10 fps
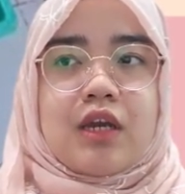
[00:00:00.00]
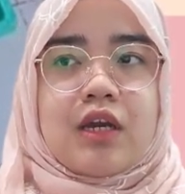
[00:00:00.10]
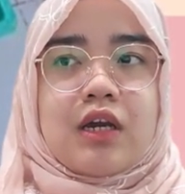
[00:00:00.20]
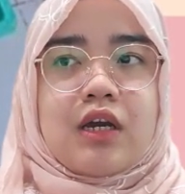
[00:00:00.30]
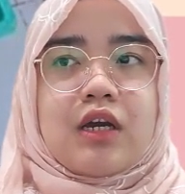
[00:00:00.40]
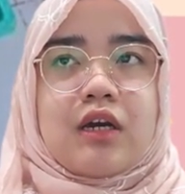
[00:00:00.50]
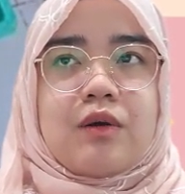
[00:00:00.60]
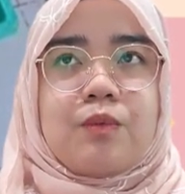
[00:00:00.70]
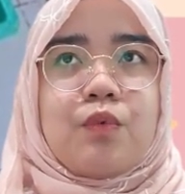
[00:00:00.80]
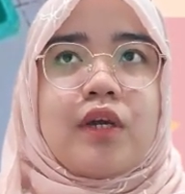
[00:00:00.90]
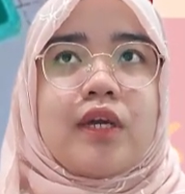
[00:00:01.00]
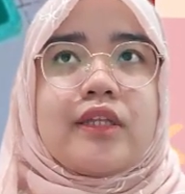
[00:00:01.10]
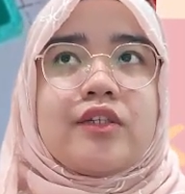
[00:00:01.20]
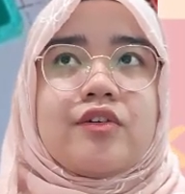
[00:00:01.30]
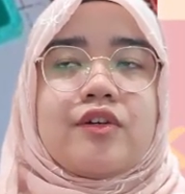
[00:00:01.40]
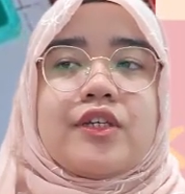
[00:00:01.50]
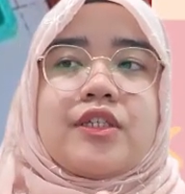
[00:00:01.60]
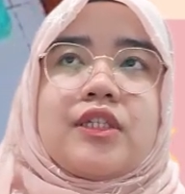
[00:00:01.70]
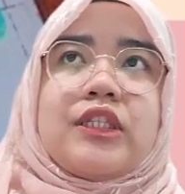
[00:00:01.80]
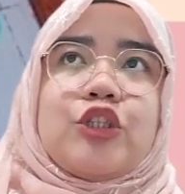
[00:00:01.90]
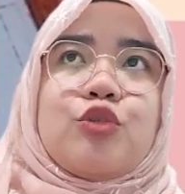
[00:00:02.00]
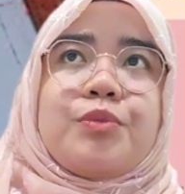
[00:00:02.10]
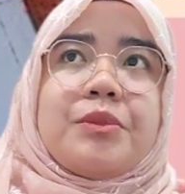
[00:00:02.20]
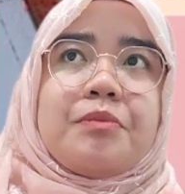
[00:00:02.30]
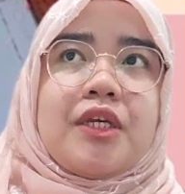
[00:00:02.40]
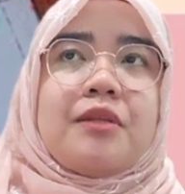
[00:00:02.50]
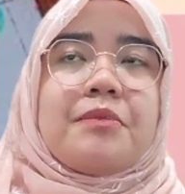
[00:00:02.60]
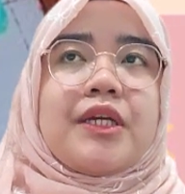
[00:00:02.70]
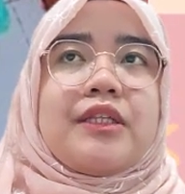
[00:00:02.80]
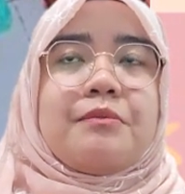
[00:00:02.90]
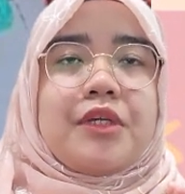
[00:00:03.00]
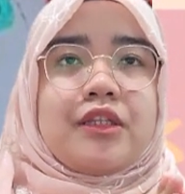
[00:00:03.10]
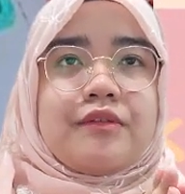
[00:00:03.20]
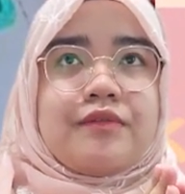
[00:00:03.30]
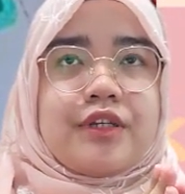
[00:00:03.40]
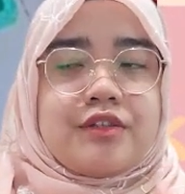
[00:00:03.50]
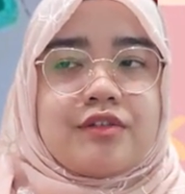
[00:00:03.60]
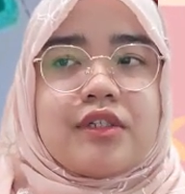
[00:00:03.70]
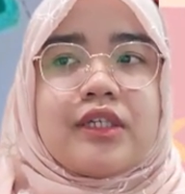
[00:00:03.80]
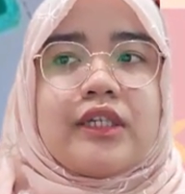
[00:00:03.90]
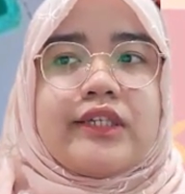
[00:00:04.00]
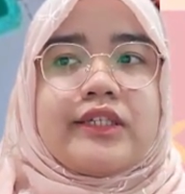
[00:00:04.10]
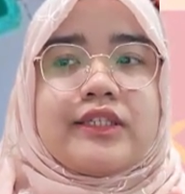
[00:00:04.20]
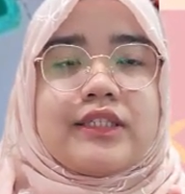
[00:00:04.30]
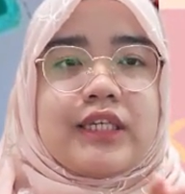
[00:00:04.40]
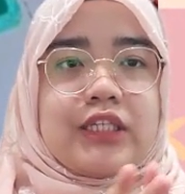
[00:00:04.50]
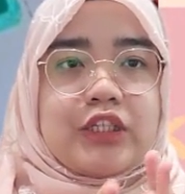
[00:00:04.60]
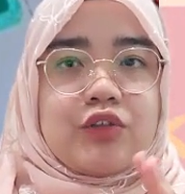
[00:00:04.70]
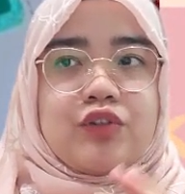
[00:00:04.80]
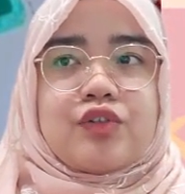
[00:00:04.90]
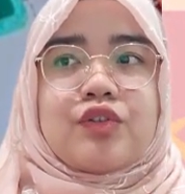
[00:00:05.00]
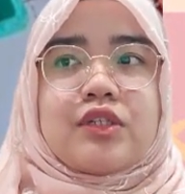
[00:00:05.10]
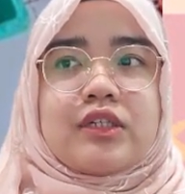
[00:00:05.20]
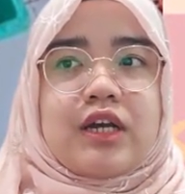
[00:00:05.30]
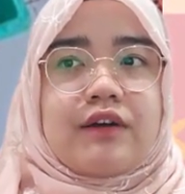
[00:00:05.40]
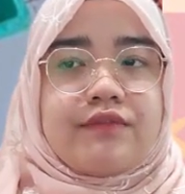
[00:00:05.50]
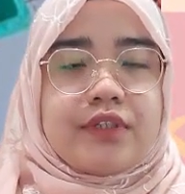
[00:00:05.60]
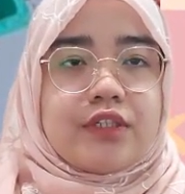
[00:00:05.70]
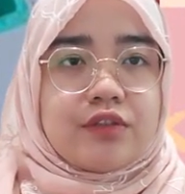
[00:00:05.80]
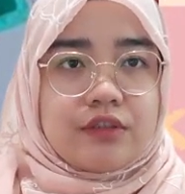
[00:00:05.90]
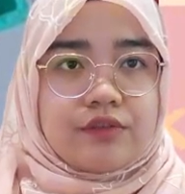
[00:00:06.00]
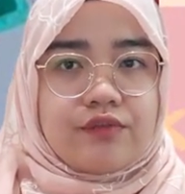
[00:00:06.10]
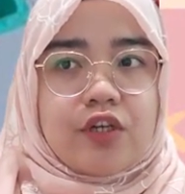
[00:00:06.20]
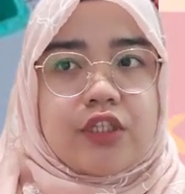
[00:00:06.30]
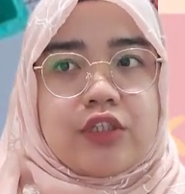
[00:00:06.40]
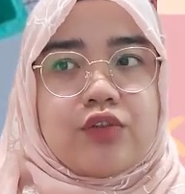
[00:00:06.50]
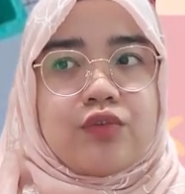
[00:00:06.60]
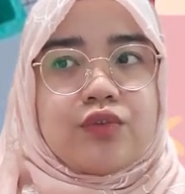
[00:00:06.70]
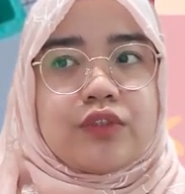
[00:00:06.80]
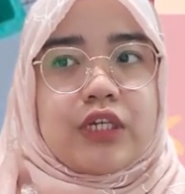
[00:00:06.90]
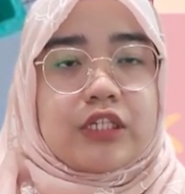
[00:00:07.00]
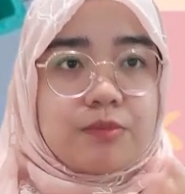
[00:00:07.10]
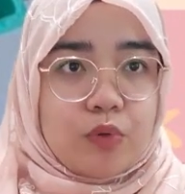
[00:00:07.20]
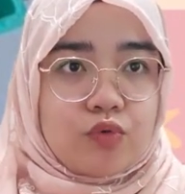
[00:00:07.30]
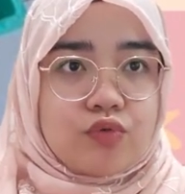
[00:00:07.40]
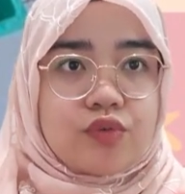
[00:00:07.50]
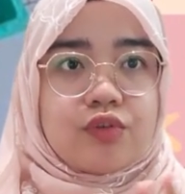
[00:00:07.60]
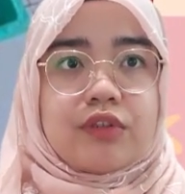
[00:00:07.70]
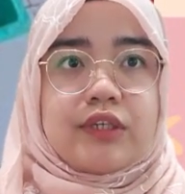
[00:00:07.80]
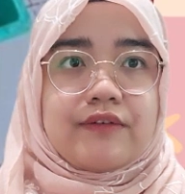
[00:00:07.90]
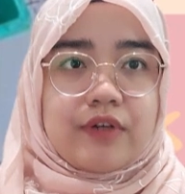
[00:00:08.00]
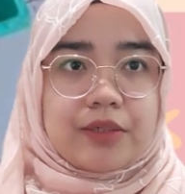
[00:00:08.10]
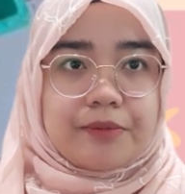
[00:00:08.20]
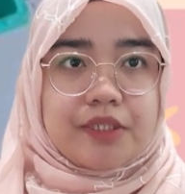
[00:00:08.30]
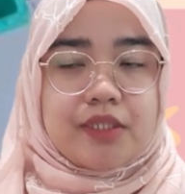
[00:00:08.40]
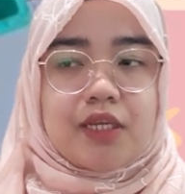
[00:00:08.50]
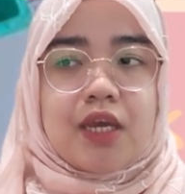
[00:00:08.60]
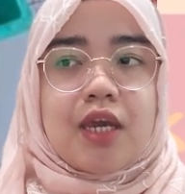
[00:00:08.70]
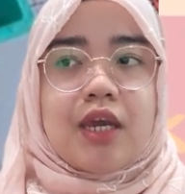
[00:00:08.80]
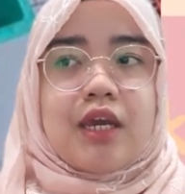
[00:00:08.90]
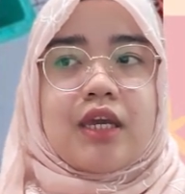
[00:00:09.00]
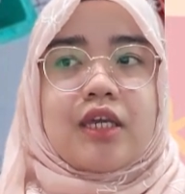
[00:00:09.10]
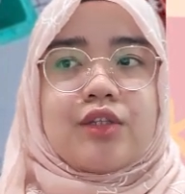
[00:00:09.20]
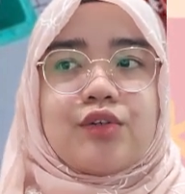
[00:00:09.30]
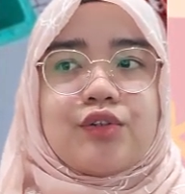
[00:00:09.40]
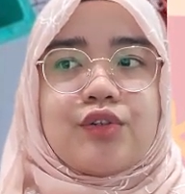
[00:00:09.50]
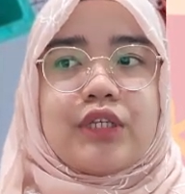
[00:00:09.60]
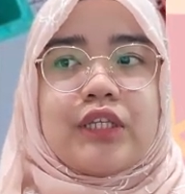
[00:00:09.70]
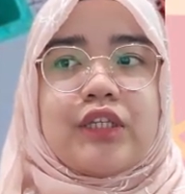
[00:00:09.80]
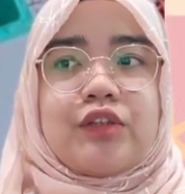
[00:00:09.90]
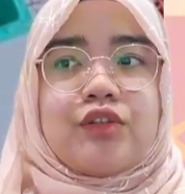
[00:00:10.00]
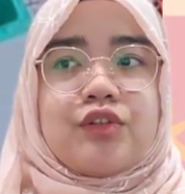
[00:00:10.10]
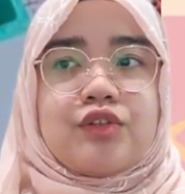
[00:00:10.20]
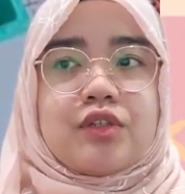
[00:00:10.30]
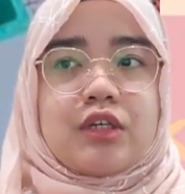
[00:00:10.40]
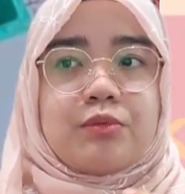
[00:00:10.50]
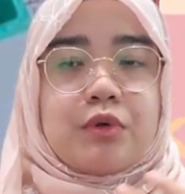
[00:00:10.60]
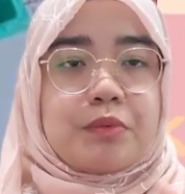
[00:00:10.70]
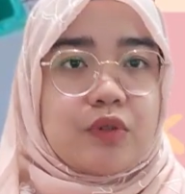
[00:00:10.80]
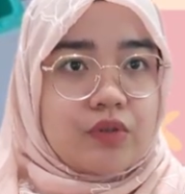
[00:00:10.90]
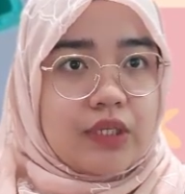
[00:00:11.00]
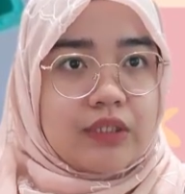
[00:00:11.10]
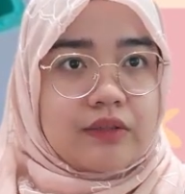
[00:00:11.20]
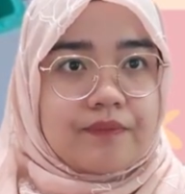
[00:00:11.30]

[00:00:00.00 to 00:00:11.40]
What are the corrections need to be made by the manufacturer is they need to use a cover to avoid the goods exposed to the environment, and also they need to use a proper container.